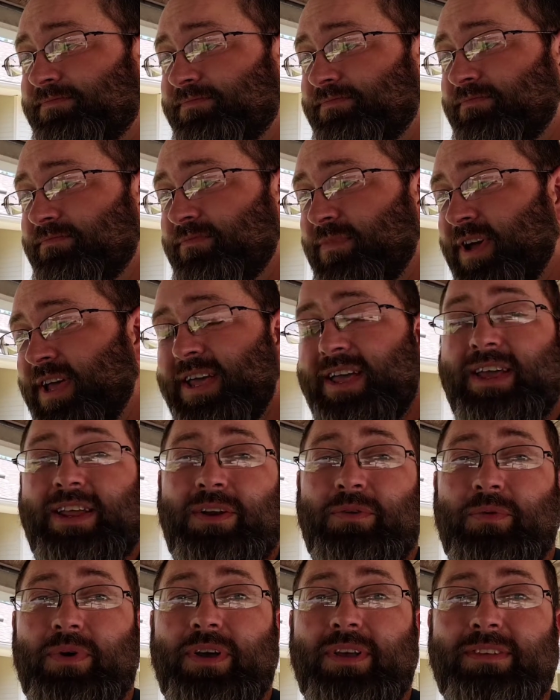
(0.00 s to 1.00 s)
But
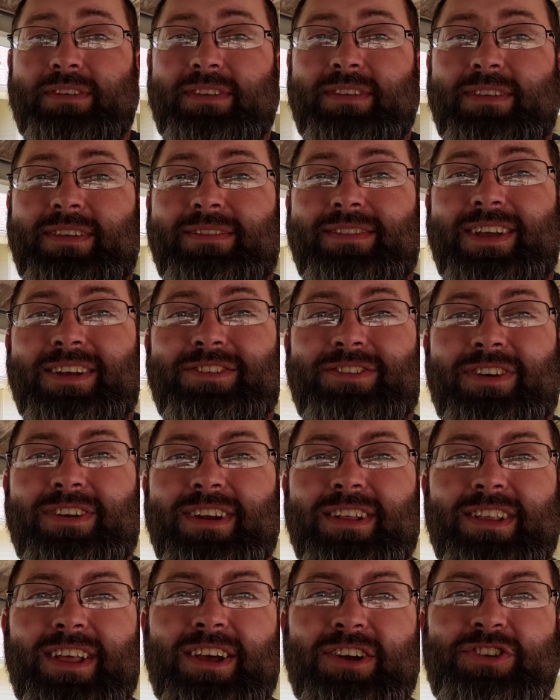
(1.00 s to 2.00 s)
anyways, I'm not trying to
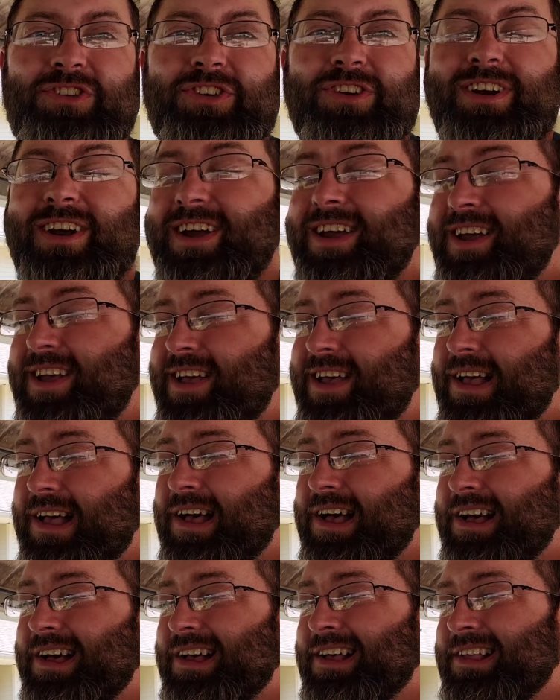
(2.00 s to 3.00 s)
lecture.
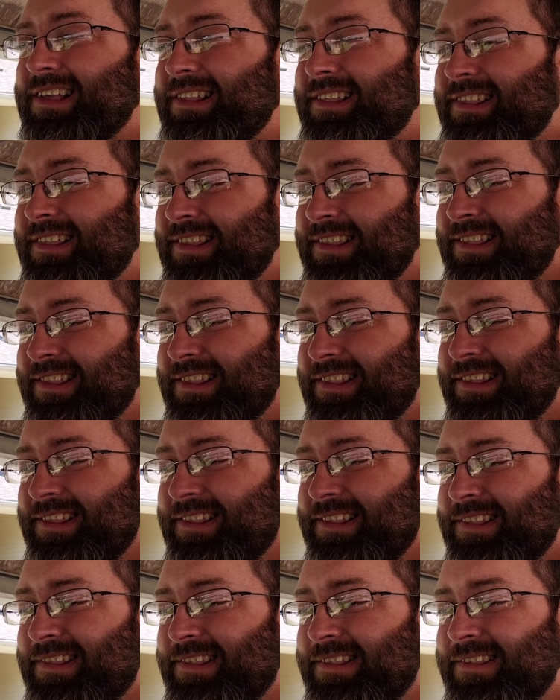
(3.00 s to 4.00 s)
I've
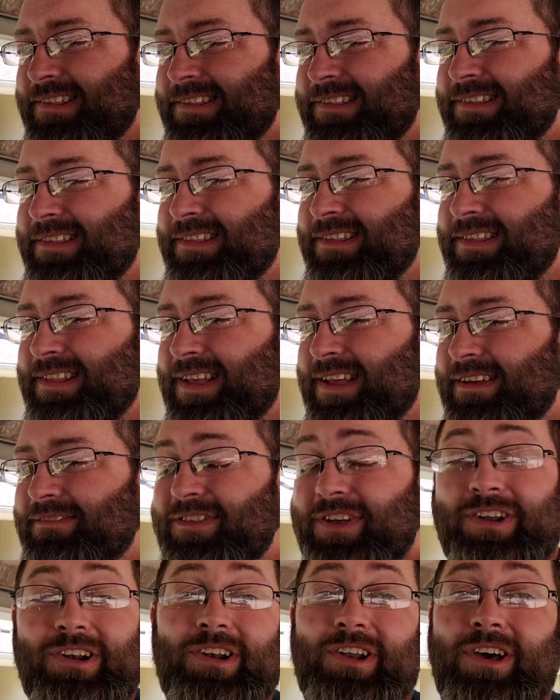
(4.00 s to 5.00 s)

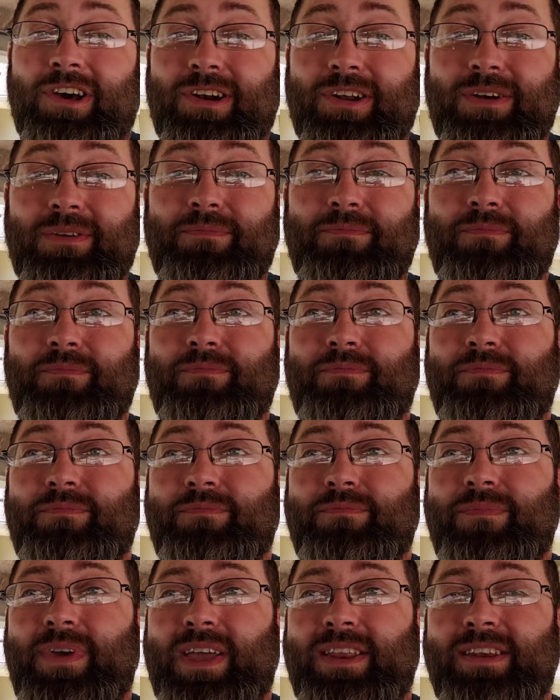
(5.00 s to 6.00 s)
done a lot of
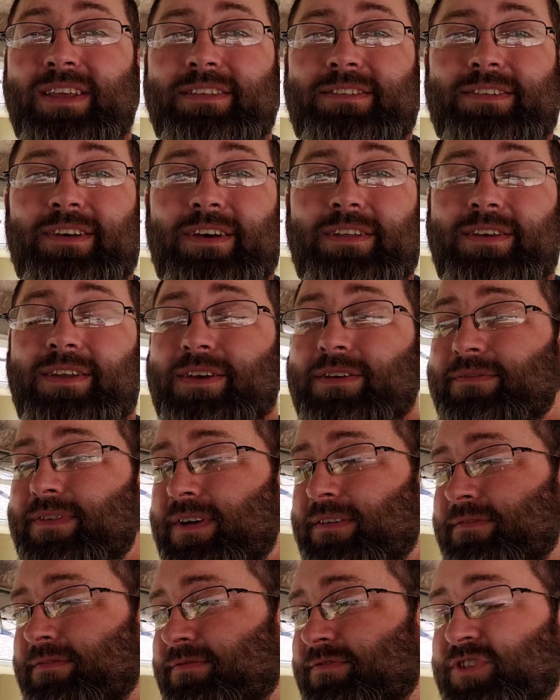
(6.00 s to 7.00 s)
maintenance on them.
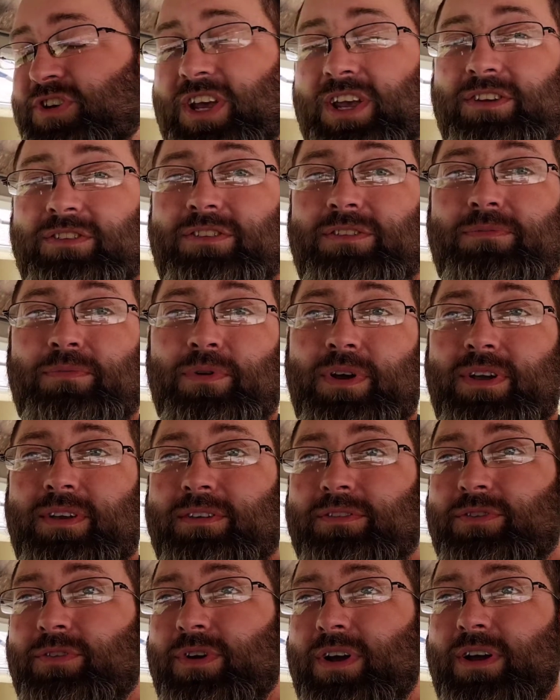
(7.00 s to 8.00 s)
I've changed
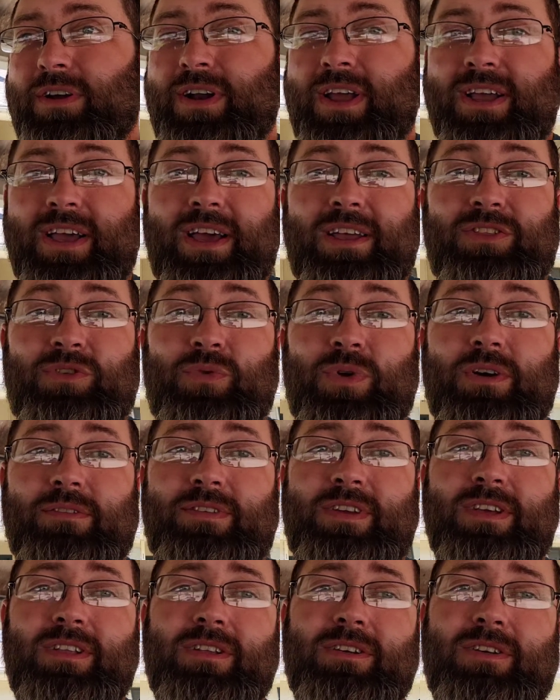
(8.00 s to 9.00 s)
springs around. I got 12
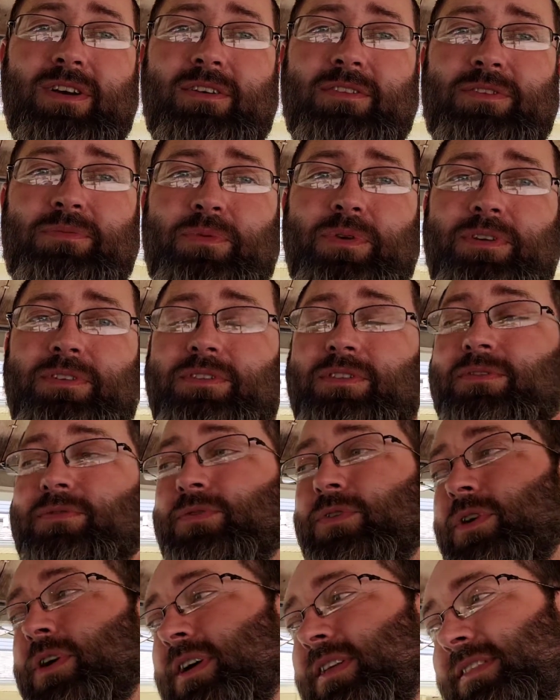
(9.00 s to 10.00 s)
kilogram springs in the
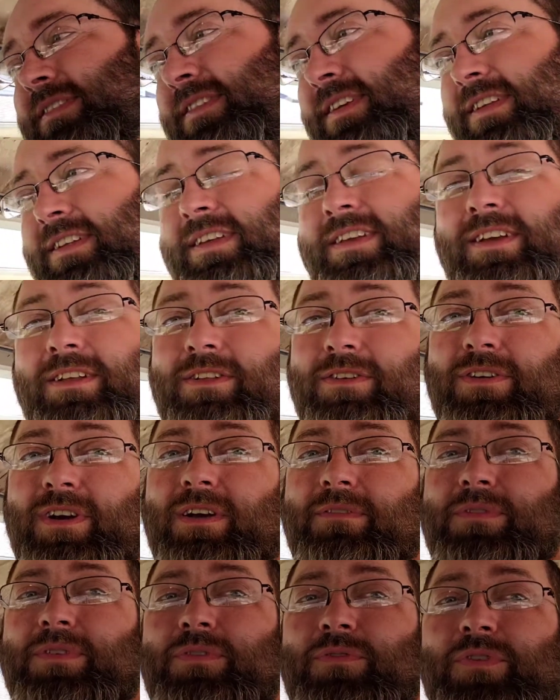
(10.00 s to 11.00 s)
front, 10
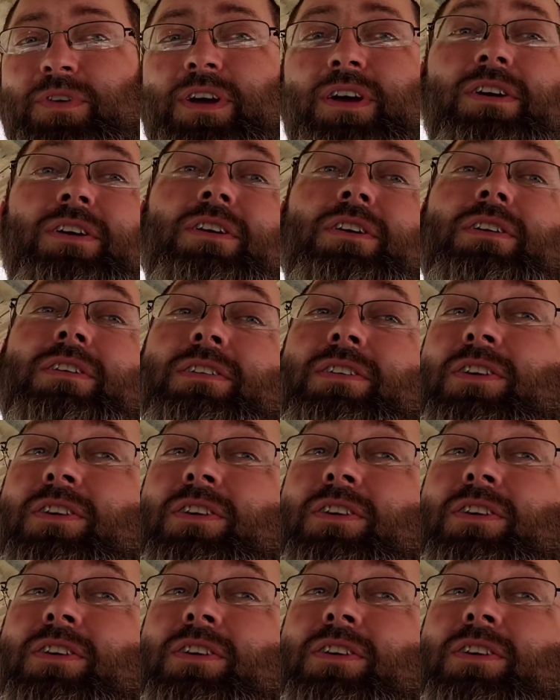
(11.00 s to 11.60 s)
kilogram in the rear.